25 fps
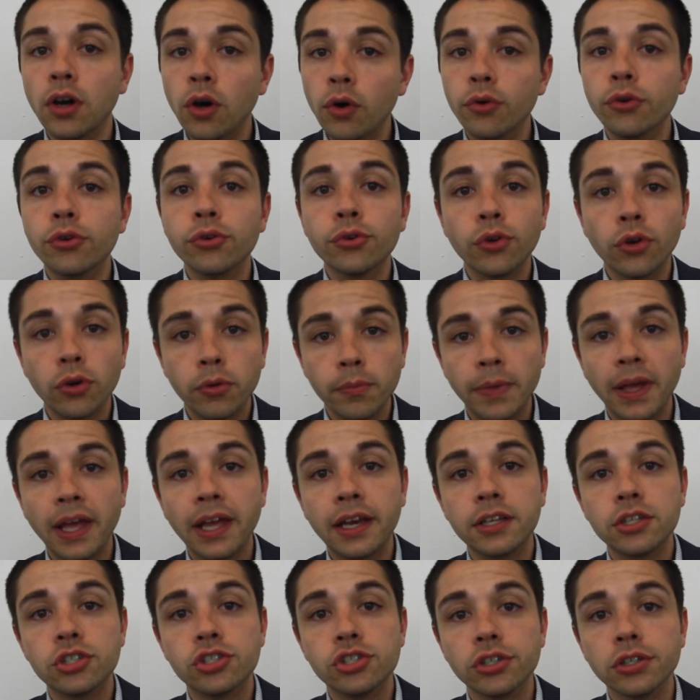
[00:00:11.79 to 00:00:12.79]
owner or
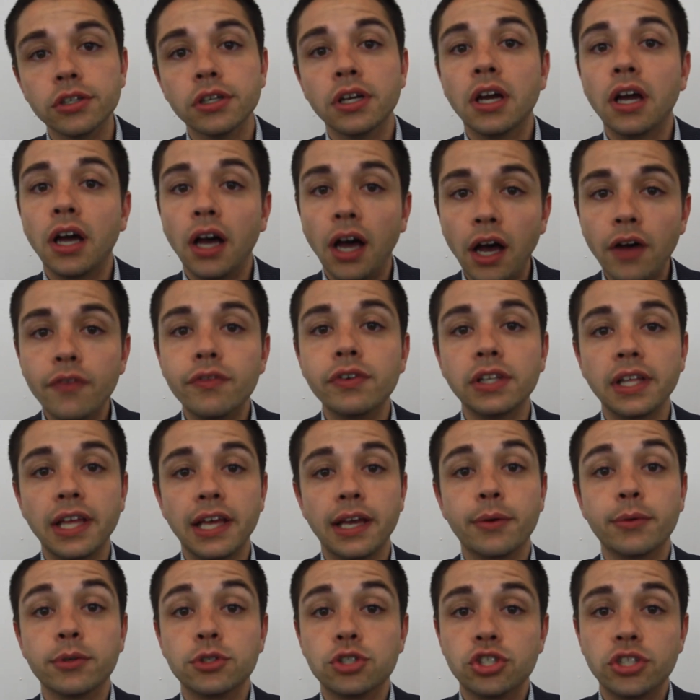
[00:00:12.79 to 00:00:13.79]
manager of a
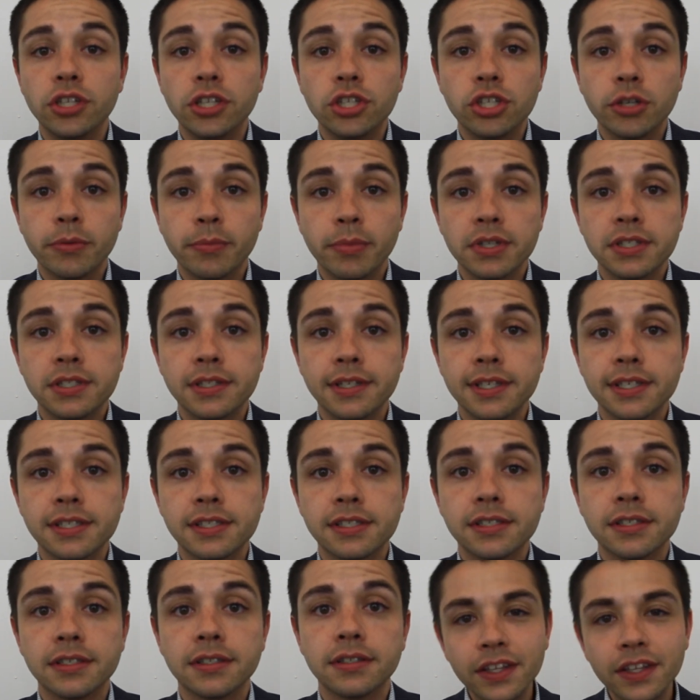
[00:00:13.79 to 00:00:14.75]
language teaching business.